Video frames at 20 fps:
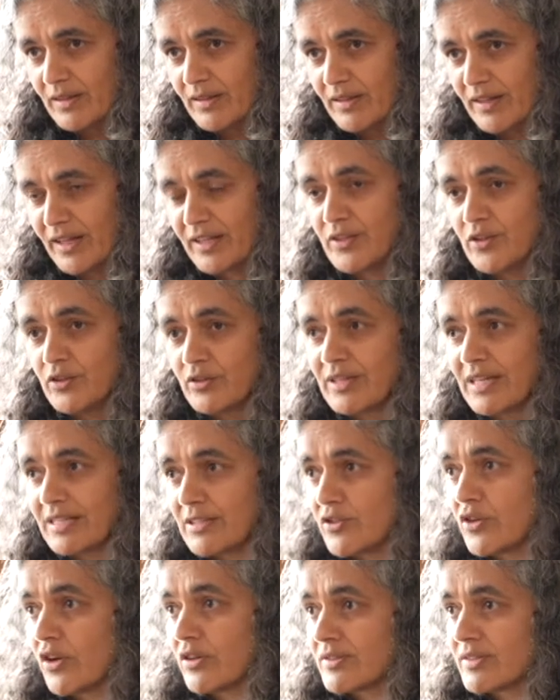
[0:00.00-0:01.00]
And you
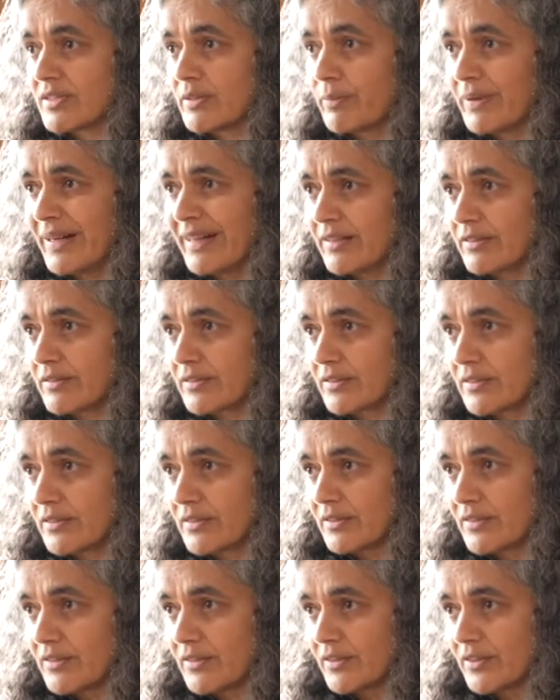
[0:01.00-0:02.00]
get tossed about.
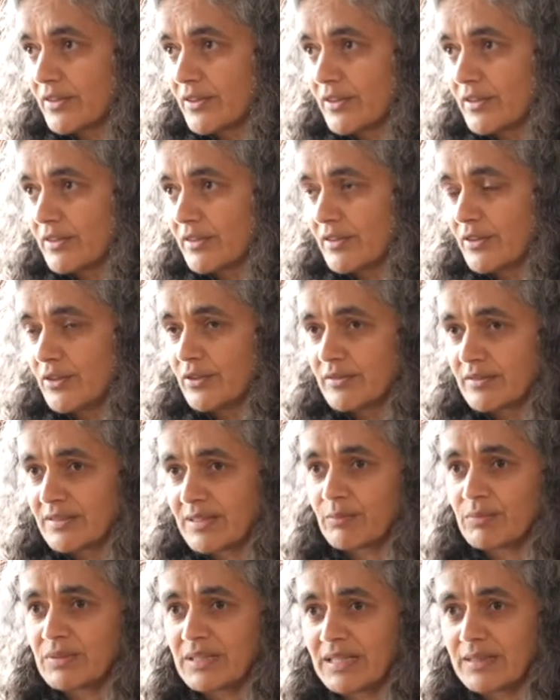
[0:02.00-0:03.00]

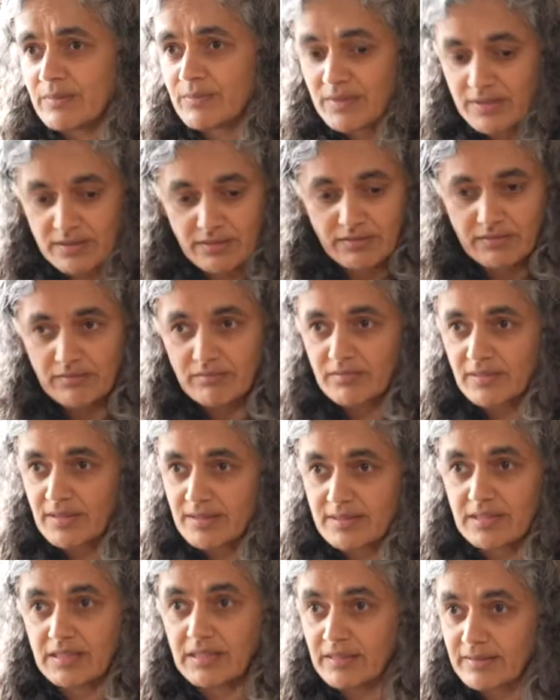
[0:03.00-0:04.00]
Sometimes the
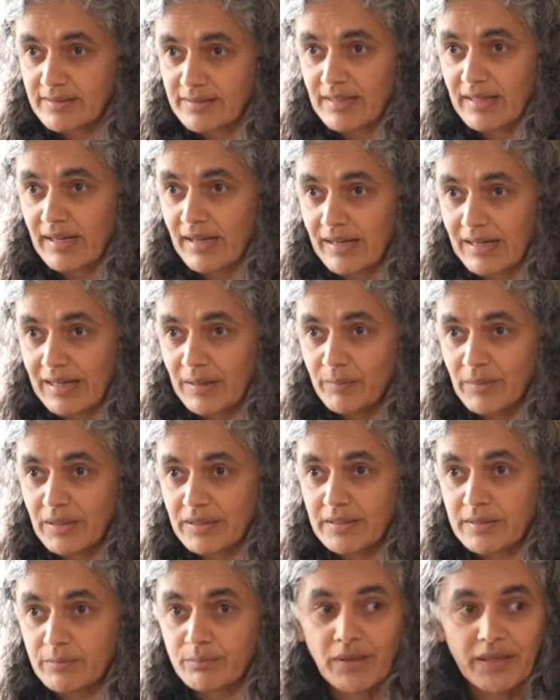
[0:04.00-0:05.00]
sea is calm
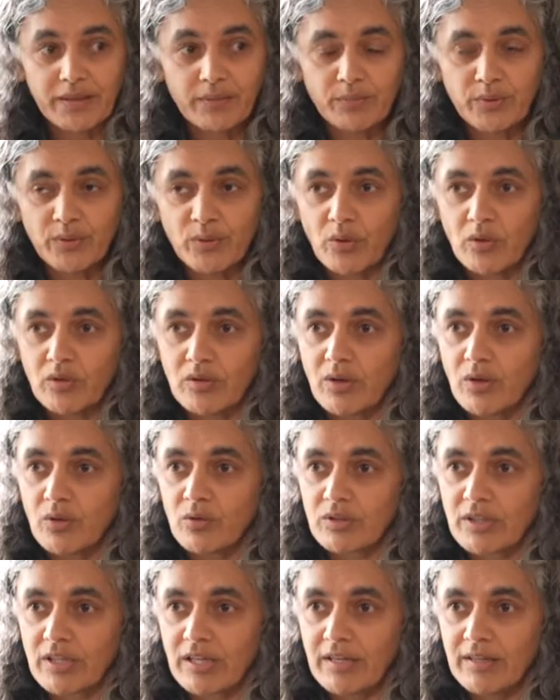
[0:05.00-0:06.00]
and it might be all
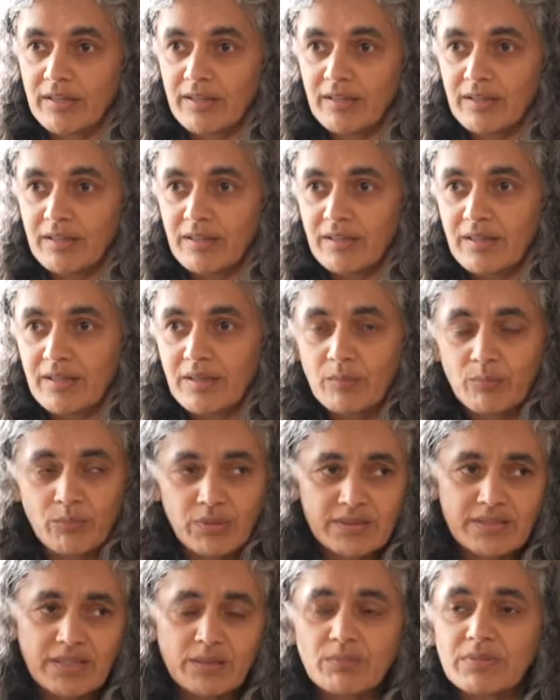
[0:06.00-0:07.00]
okay,
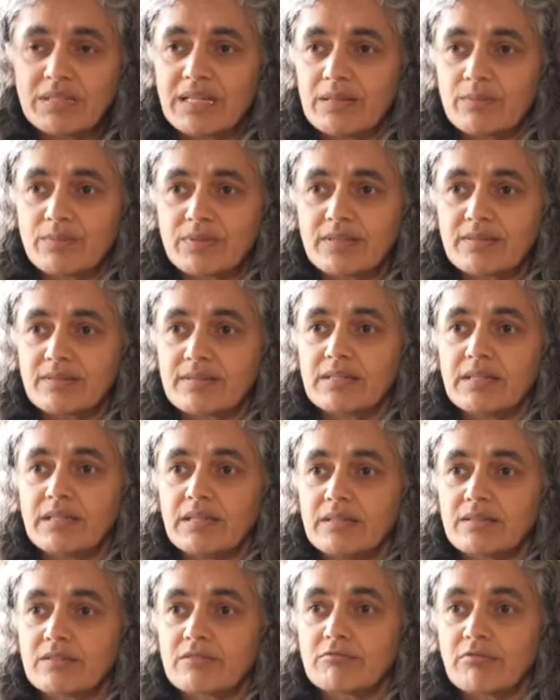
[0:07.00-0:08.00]
but sometimes the
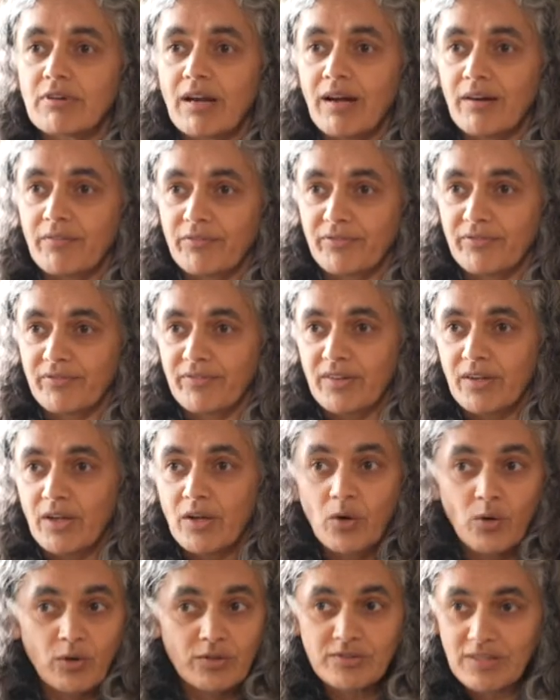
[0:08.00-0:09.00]
sea is rough,
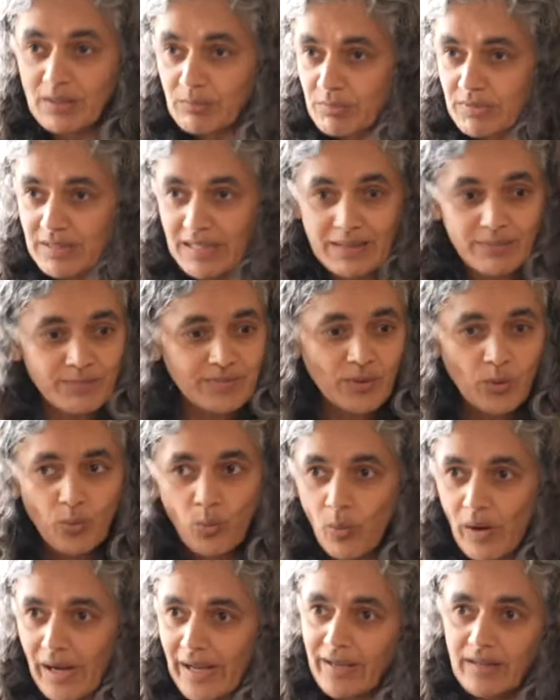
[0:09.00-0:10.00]
or sometimes a
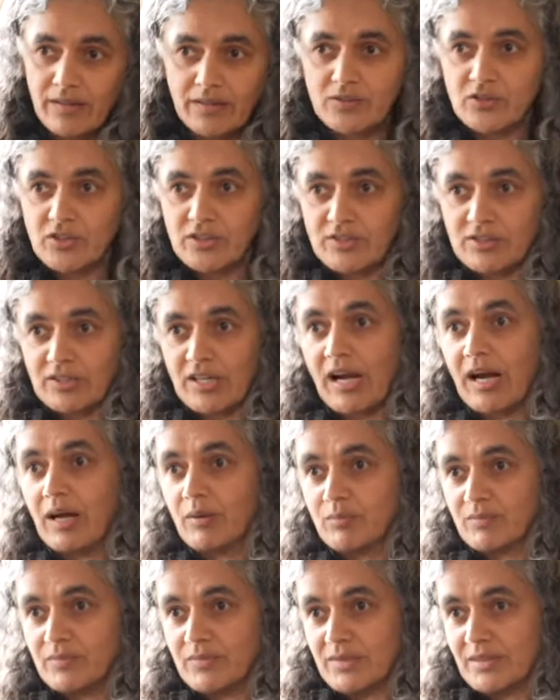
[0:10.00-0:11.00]
whale just
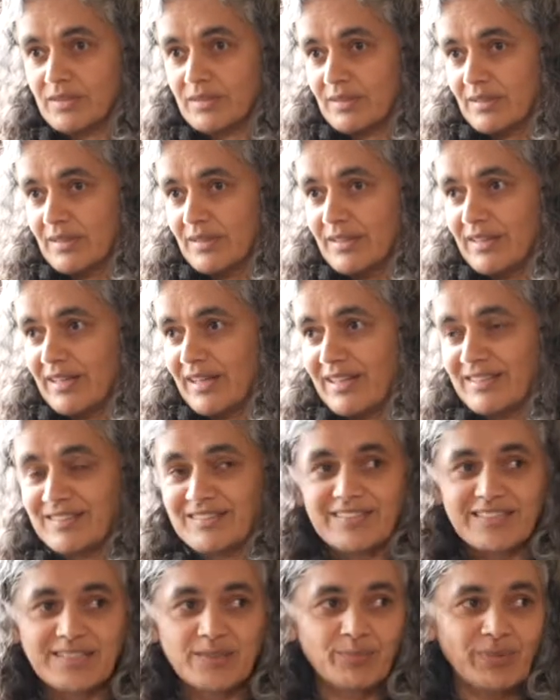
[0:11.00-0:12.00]
comes and
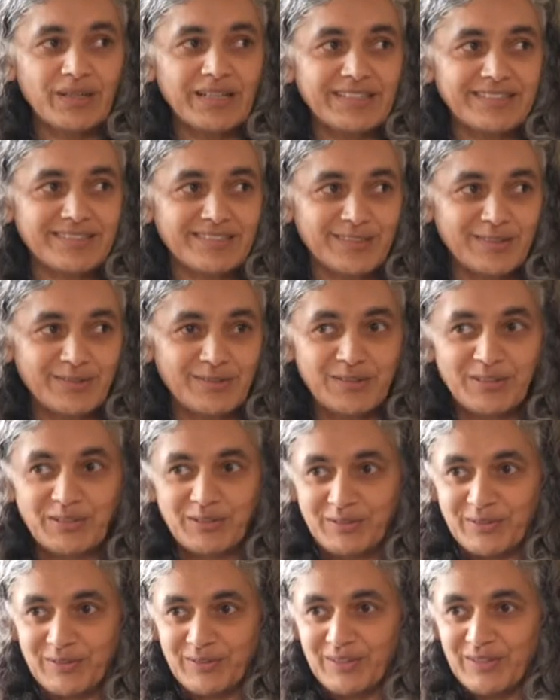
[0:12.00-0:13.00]
displaces
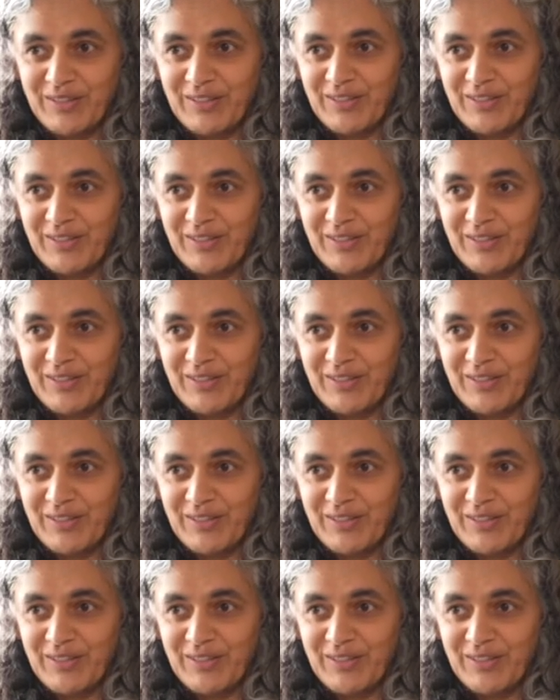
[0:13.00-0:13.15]
you.